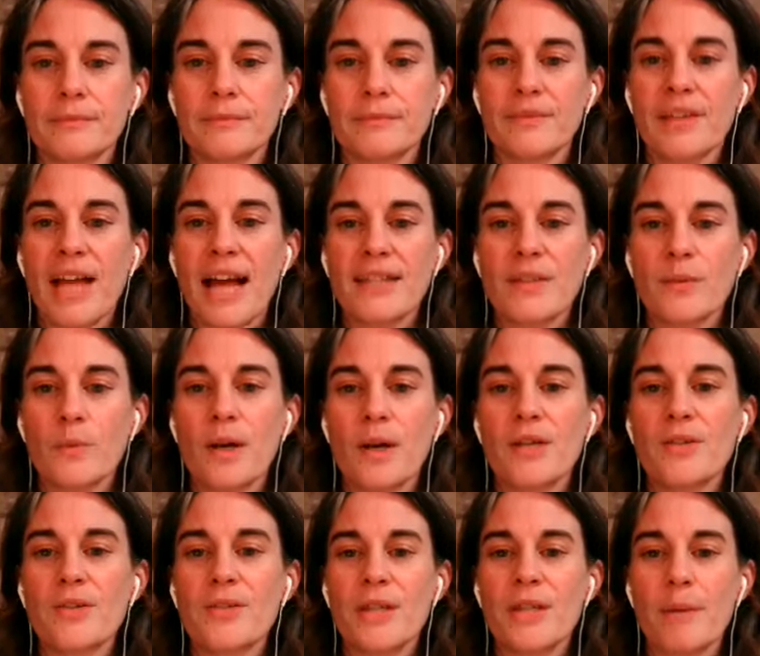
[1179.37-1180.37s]
That's why
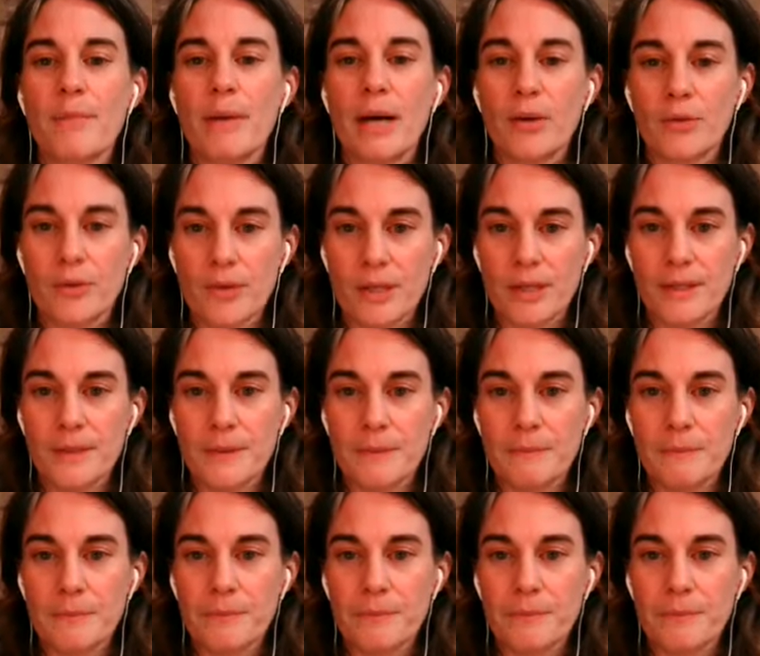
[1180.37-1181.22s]
you set boundaries,